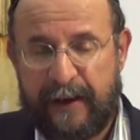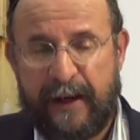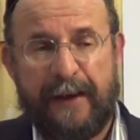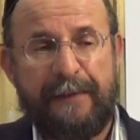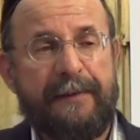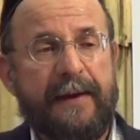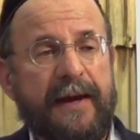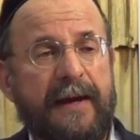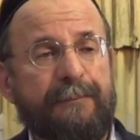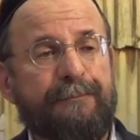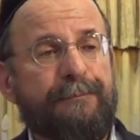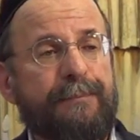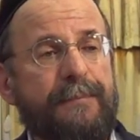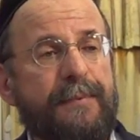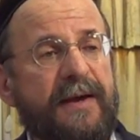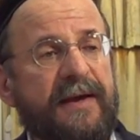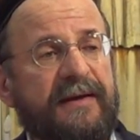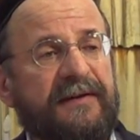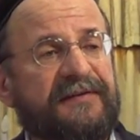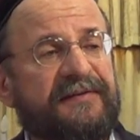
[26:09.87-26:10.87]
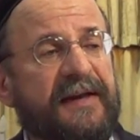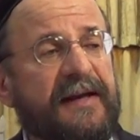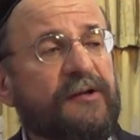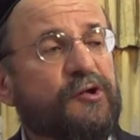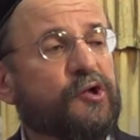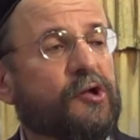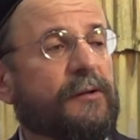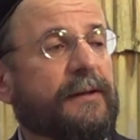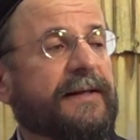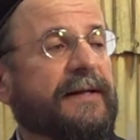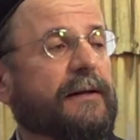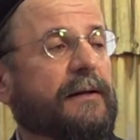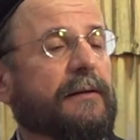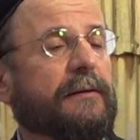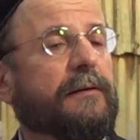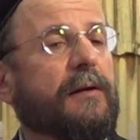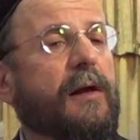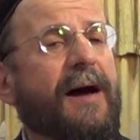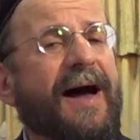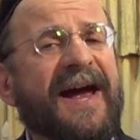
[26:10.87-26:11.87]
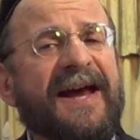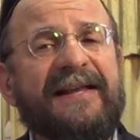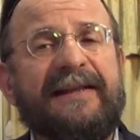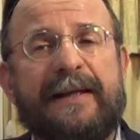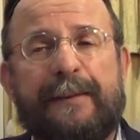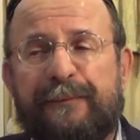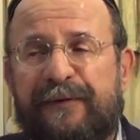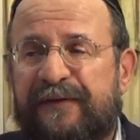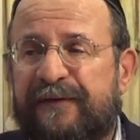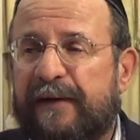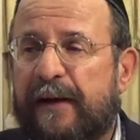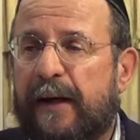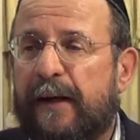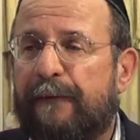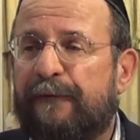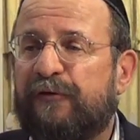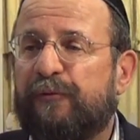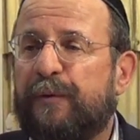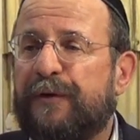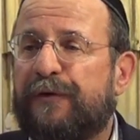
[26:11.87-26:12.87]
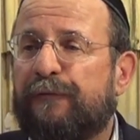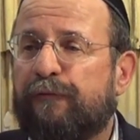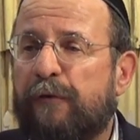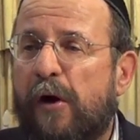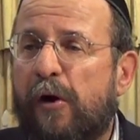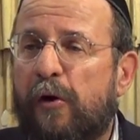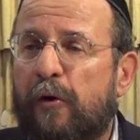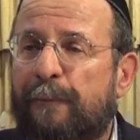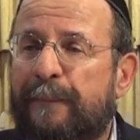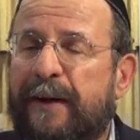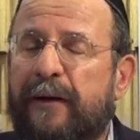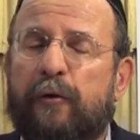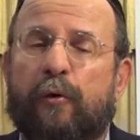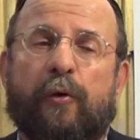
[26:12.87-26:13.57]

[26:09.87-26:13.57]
and they essentially allied themselves with Rome in